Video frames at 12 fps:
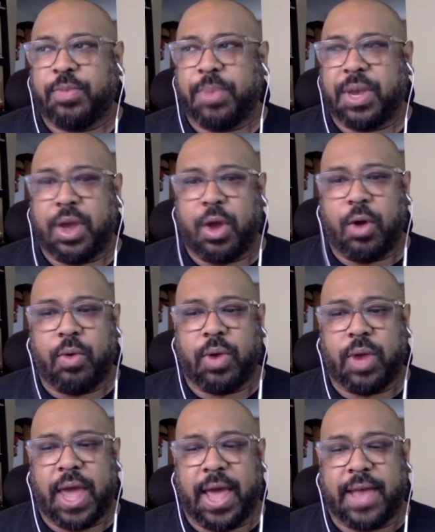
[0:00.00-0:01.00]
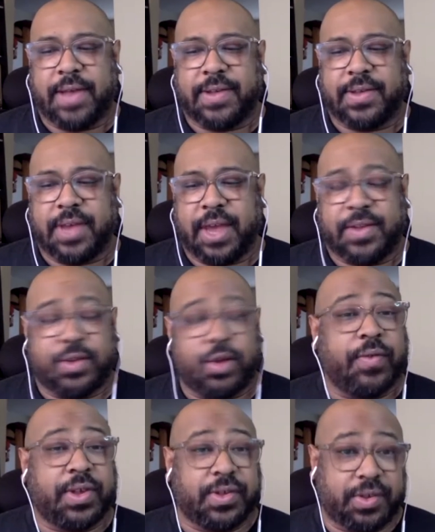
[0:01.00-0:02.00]
been known as a
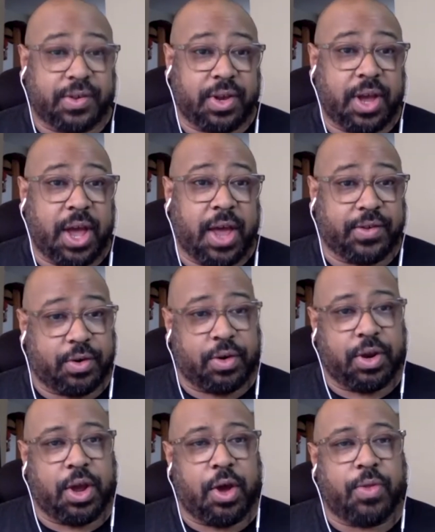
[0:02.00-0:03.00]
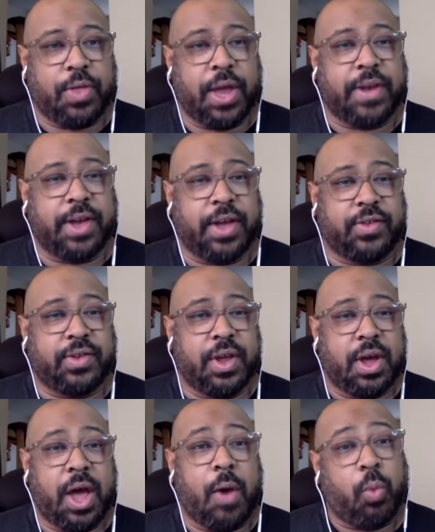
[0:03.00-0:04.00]
service uh, studio that does
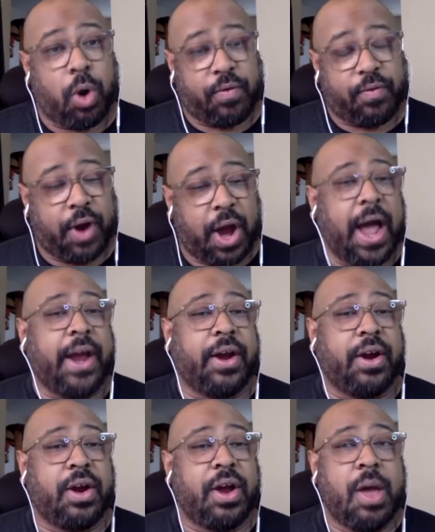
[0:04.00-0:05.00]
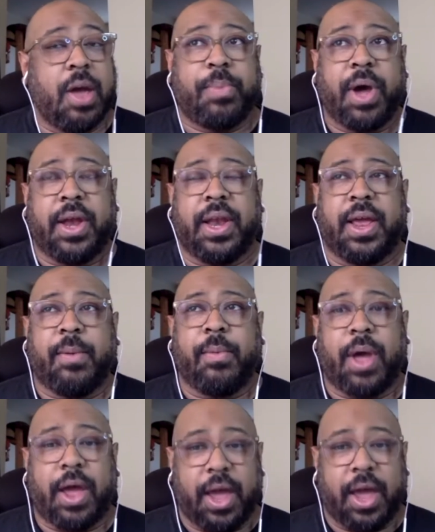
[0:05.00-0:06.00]
uh, work for hire, but
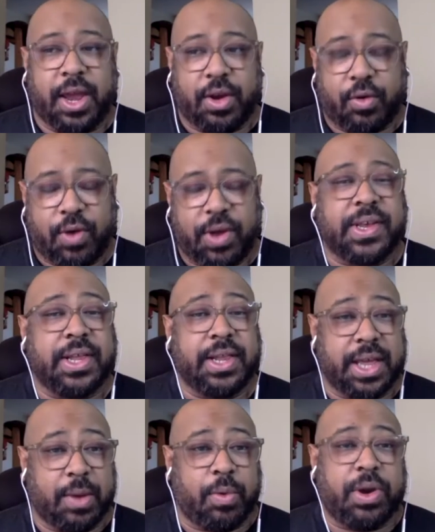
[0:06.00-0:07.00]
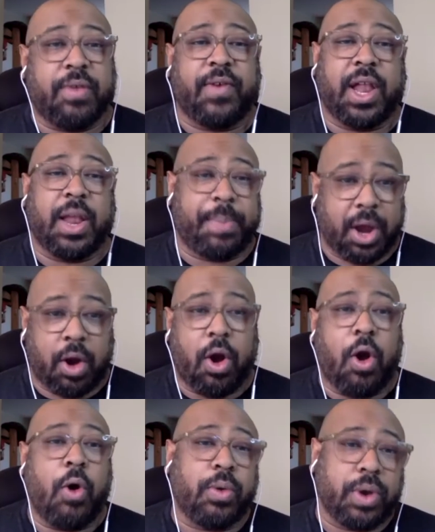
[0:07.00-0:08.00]
increasingly we're developing
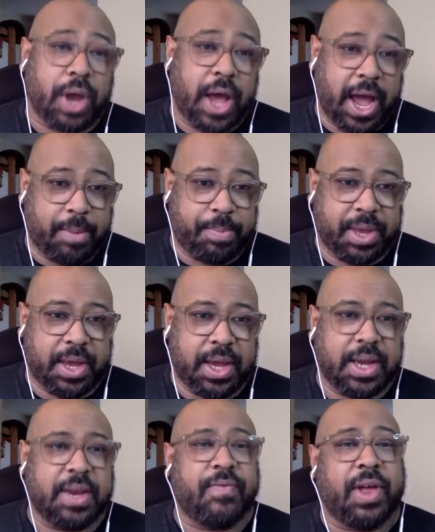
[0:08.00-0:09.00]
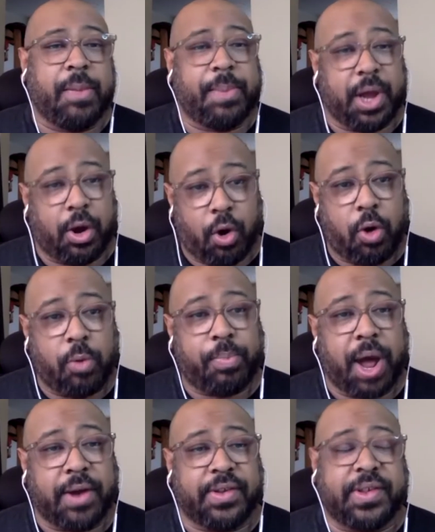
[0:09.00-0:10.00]
our own IP and developing our own
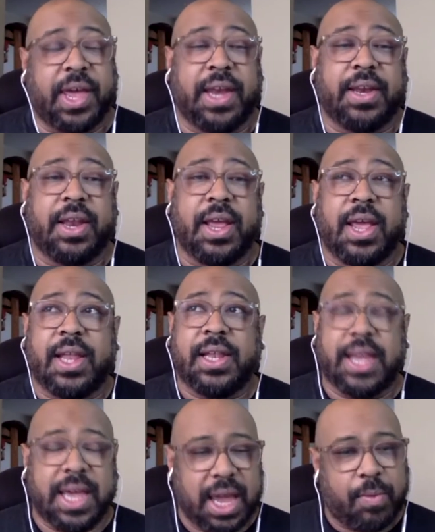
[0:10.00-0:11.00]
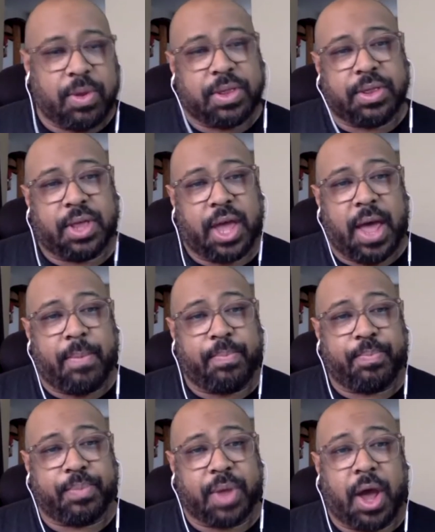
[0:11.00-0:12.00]
projects and linking with
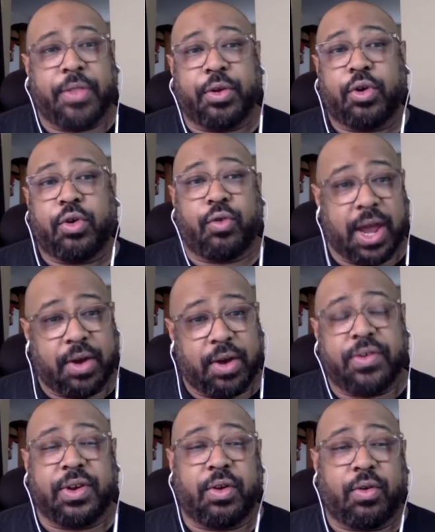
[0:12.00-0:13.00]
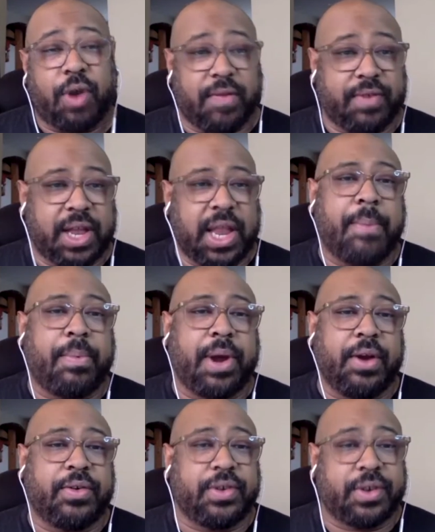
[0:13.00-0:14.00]
um, other creators and creative
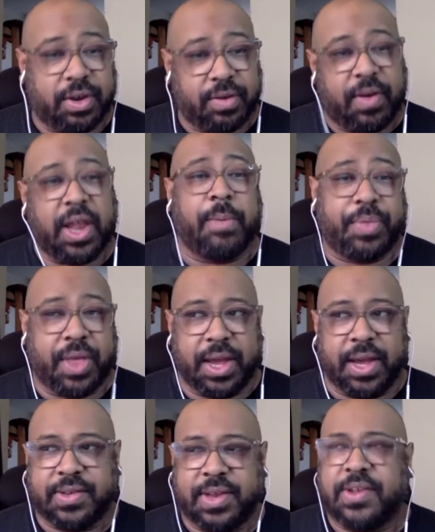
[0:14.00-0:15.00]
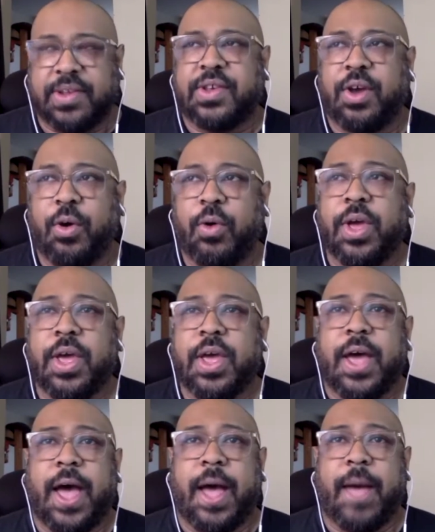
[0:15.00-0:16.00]
collaborators to develop things. And so
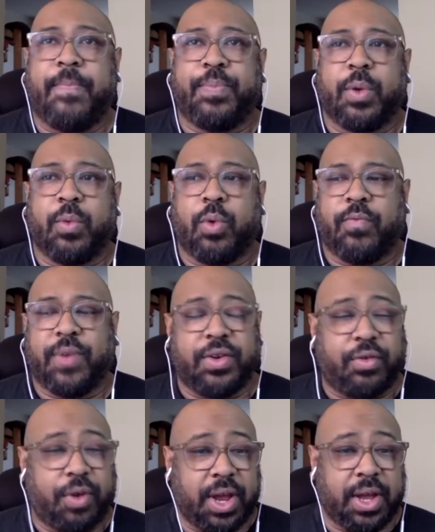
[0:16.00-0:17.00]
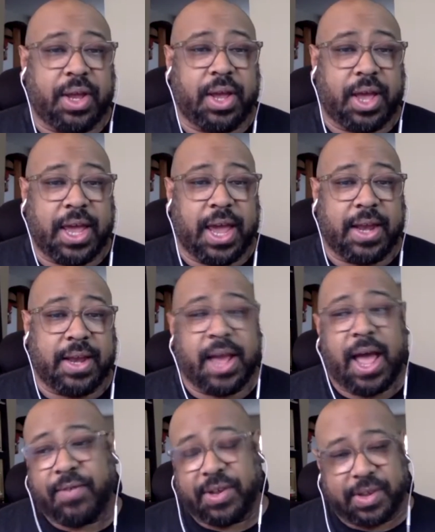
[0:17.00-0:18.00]
um, we're venturing again,
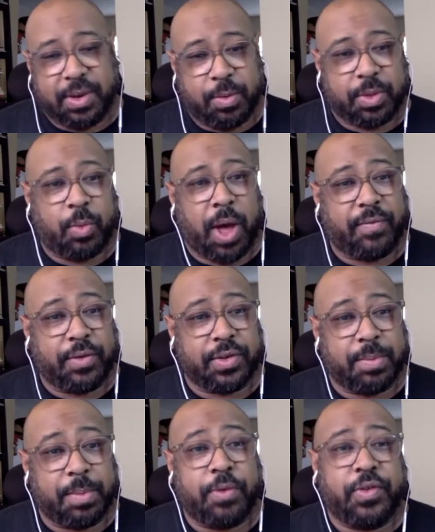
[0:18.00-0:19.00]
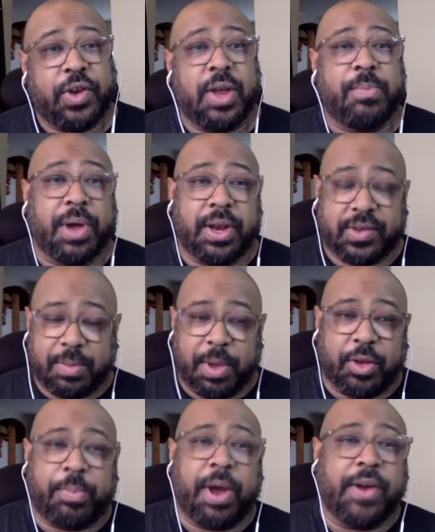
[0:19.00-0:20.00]
obviously with Waffles and Mochi, but some
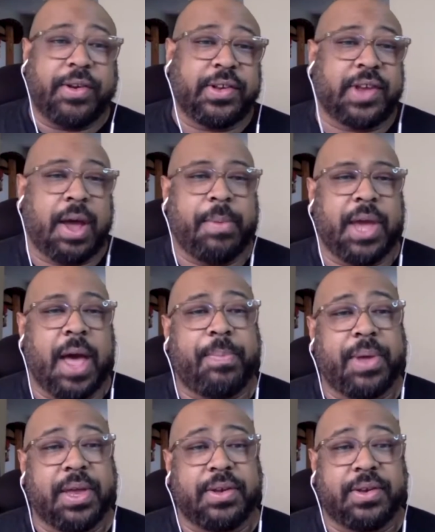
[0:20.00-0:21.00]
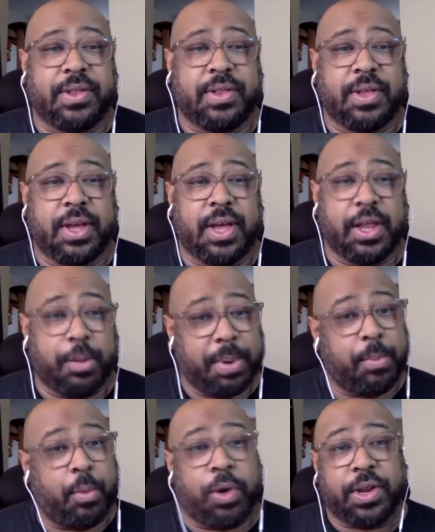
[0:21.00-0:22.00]
other projects coming up into the a little
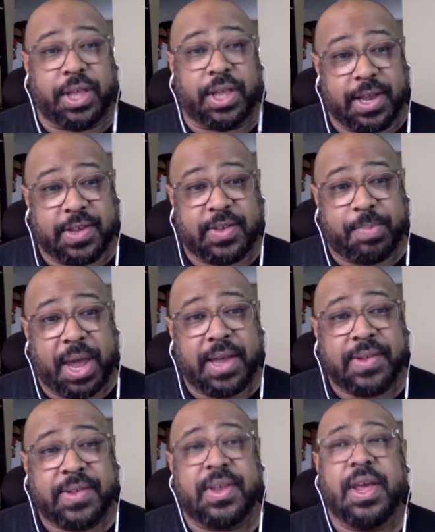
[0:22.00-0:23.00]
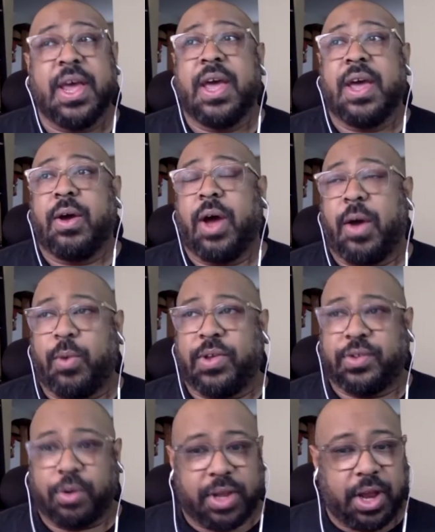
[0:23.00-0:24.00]
bit more into the kids space. Uh, we
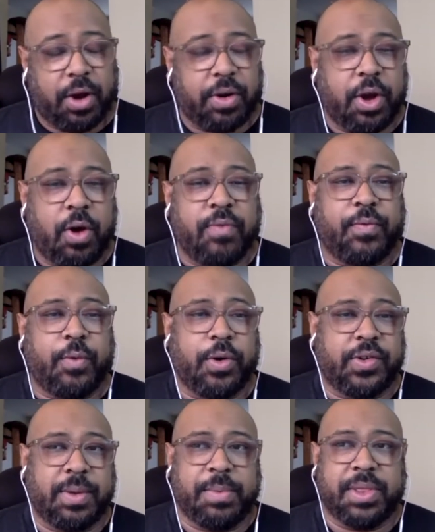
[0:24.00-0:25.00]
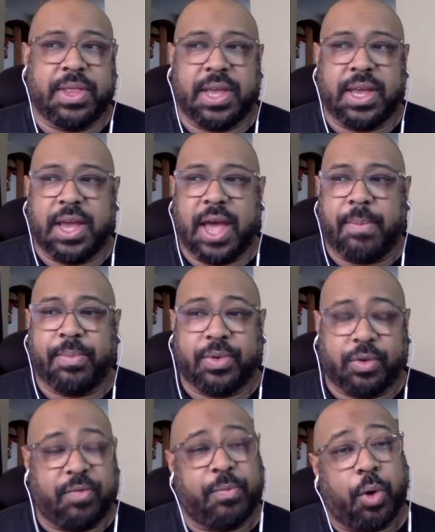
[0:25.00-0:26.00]
certainly are known for some of the um,
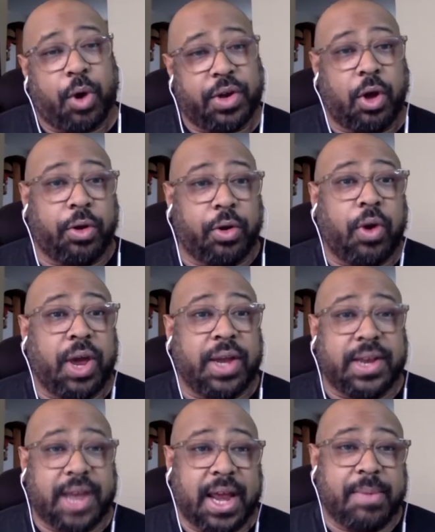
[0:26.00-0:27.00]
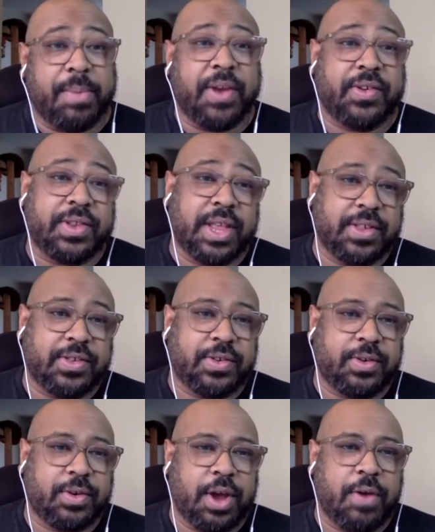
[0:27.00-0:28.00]
sort of more adult-oriented animation that the
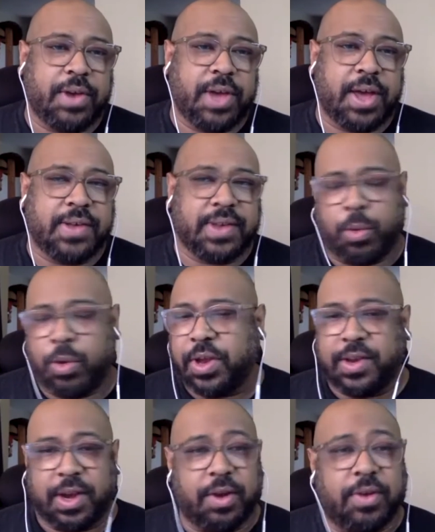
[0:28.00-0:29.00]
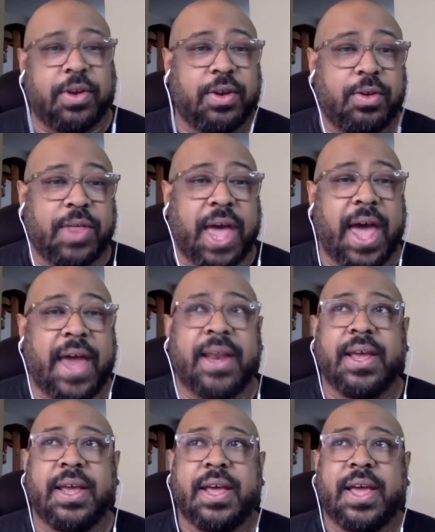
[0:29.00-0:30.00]
studio does, and we'll continue to do that.
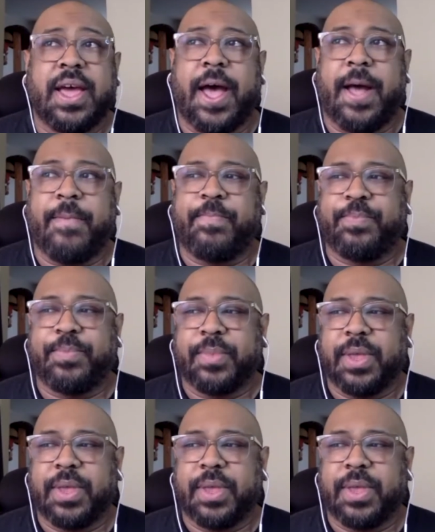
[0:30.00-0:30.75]
Um,